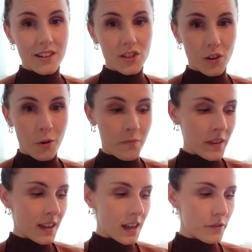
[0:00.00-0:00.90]
So
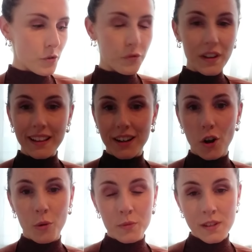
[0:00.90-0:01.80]
if you feel at
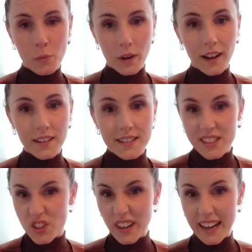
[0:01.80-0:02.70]
home somewhere else,
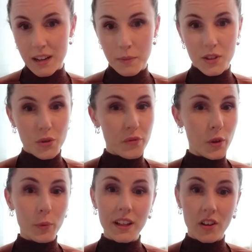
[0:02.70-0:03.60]
great. It means you
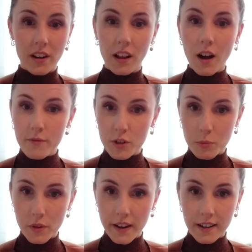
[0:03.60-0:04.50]
feel really good and
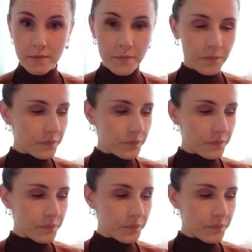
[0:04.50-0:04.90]
comfortable there.